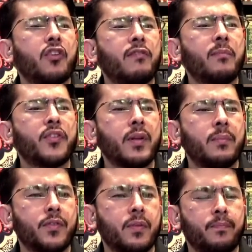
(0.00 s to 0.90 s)
of
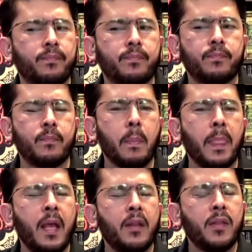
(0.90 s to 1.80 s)
Muslims,
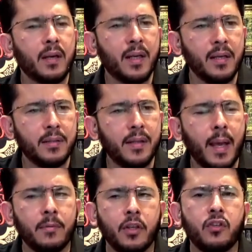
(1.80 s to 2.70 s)
they are
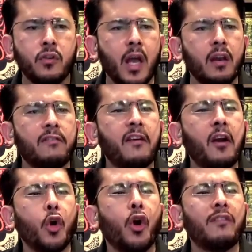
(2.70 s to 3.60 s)
condemned to the
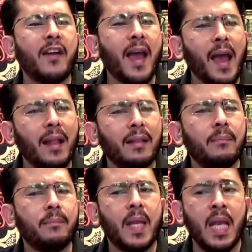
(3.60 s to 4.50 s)
inferno of hell
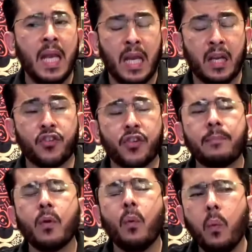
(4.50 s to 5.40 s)

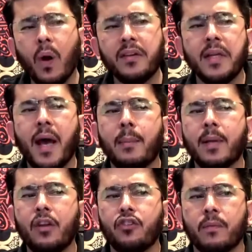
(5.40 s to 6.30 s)
except one
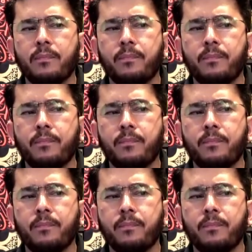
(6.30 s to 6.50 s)
denomination.